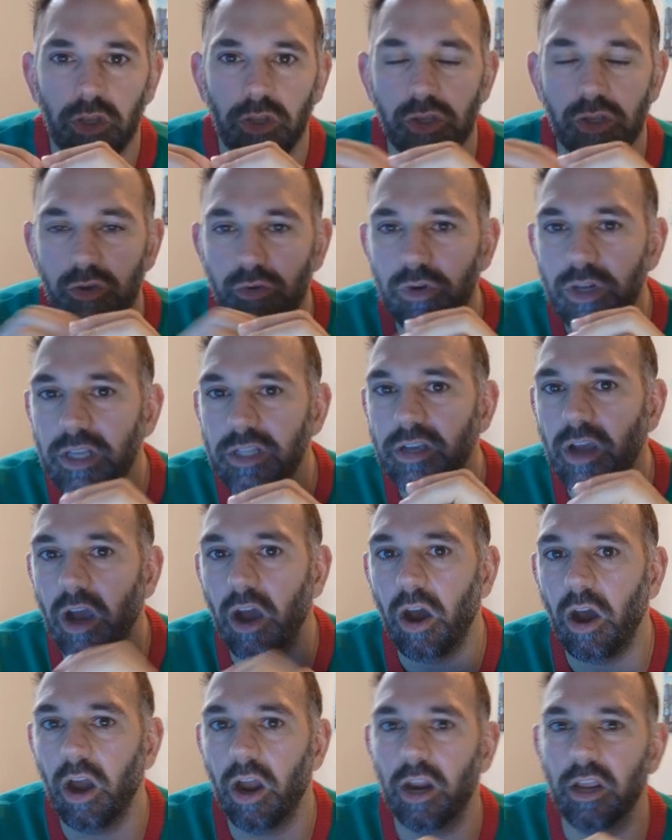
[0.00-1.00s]
you need to
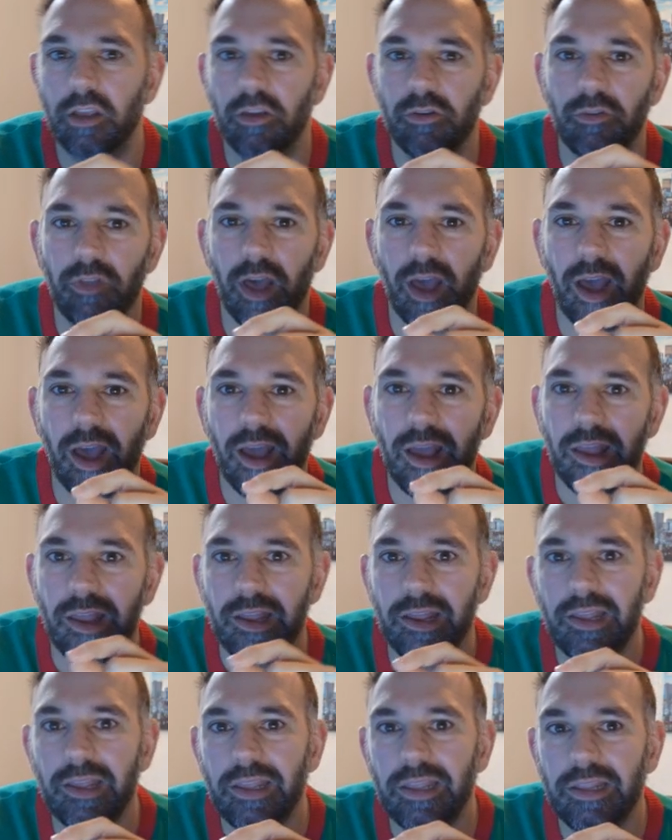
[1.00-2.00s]
argue
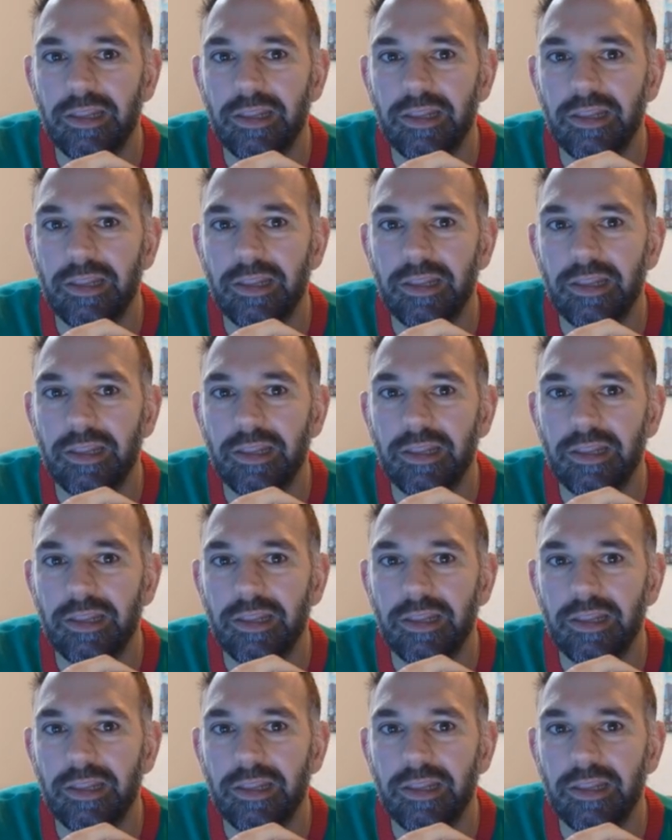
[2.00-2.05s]
that